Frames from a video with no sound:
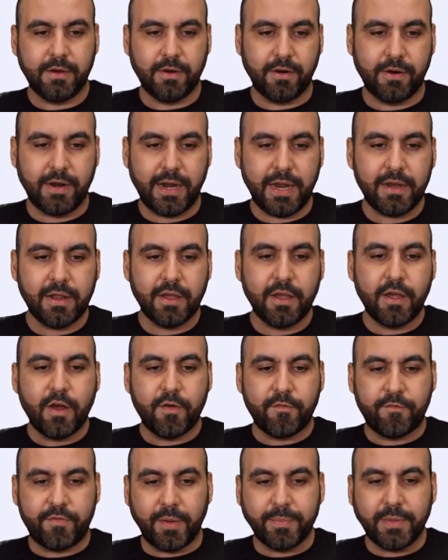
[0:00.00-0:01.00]
all right?
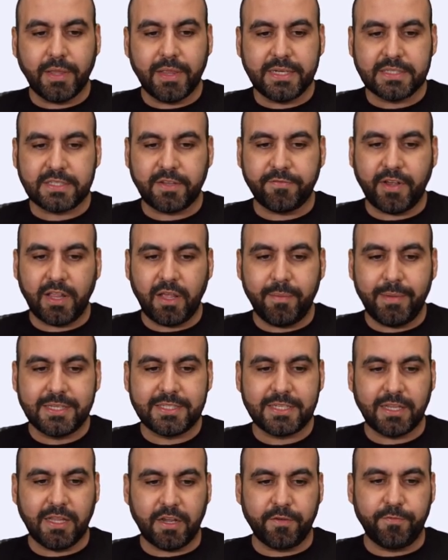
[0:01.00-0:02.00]
From the list of
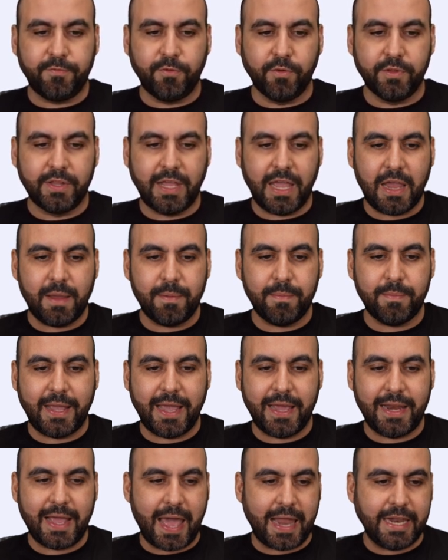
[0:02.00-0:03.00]
elements, select full name
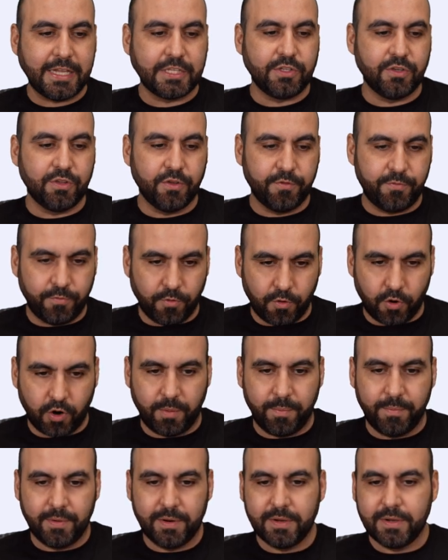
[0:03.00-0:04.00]
and add it to the
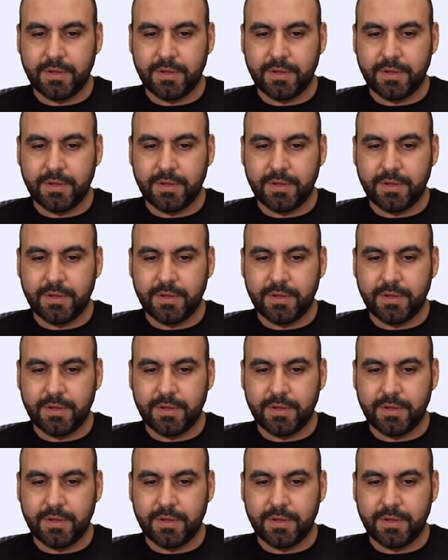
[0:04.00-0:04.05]
form.